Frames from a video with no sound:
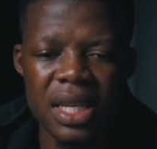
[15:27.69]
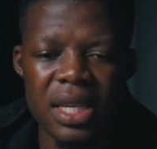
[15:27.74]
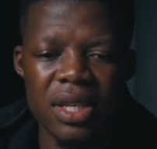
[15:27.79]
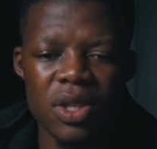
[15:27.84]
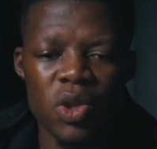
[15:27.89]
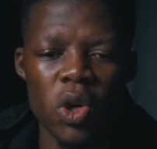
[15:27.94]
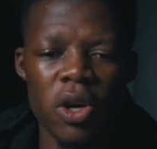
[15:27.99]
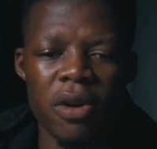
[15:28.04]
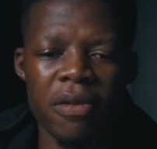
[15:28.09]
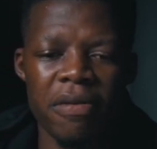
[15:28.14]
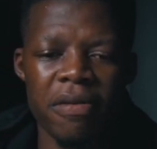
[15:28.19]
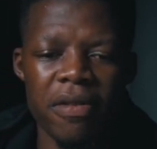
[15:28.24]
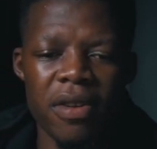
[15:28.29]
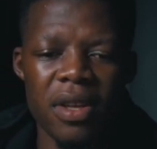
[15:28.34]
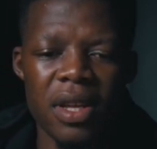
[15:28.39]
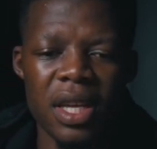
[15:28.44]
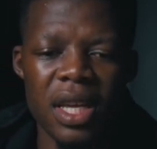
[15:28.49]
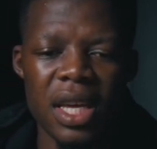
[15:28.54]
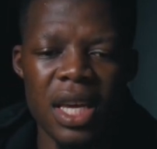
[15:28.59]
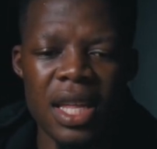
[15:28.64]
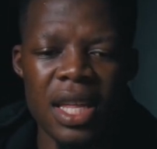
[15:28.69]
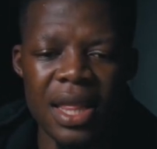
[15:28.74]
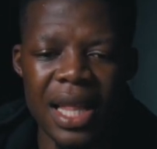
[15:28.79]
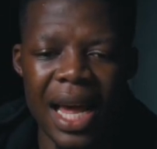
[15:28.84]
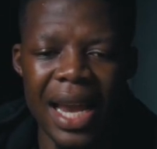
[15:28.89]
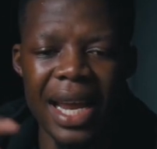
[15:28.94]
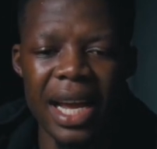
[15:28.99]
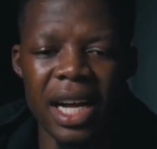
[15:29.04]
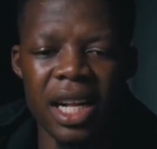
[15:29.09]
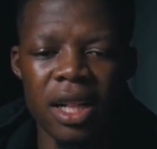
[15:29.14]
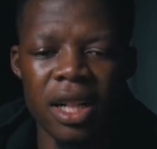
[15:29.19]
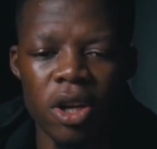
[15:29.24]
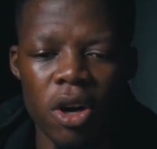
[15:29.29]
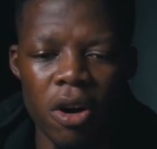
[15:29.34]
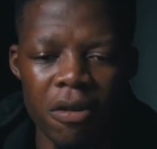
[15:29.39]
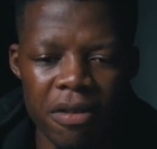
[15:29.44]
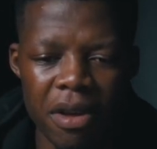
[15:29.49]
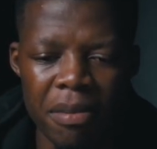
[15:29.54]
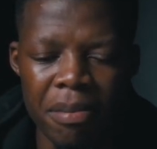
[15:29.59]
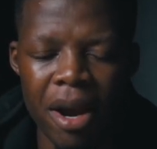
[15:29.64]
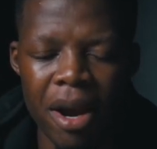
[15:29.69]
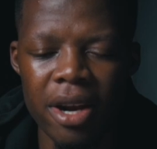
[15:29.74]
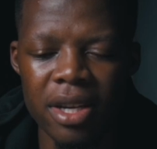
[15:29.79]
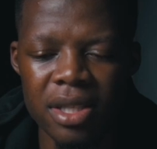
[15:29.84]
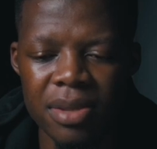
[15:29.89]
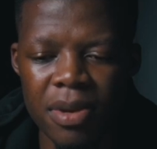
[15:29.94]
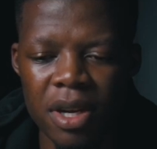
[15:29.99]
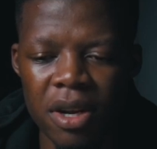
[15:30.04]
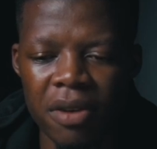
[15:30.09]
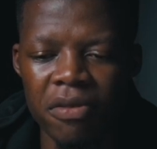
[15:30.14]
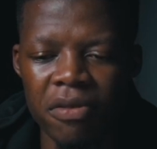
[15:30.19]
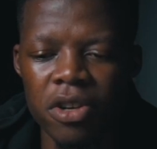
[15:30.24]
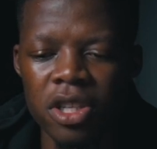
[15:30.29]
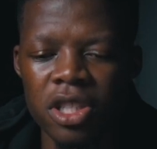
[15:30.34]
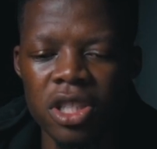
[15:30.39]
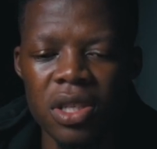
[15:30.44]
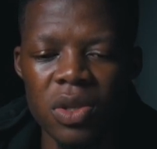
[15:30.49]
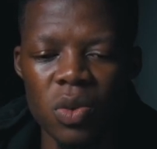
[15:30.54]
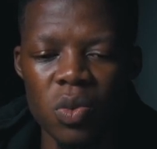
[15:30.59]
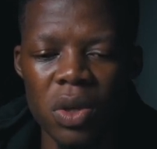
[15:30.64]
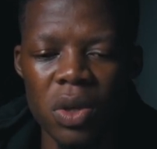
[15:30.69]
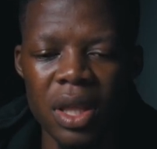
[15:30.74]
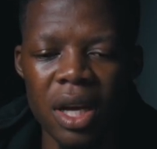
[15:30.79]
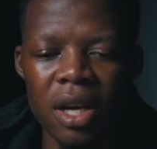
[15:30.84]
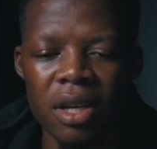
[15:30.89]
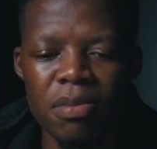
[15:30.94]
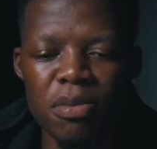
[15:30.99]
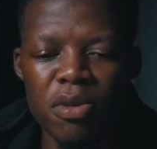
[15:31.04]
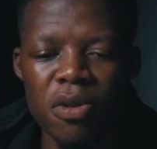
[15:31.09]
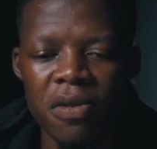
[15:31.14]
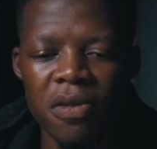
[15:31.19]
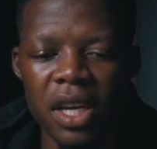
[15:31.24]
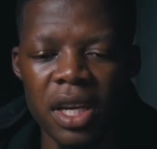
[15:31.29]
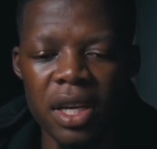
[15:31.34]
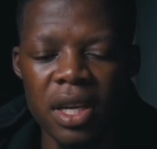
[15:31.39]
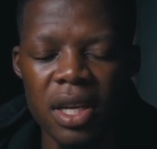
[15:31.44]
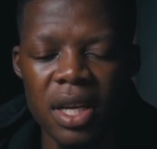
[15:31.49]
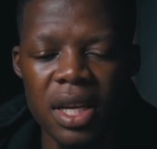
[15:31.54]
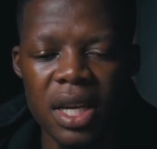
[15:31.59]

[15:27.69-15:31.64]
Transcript: sort of in that elk of embarrassment of riches, without moving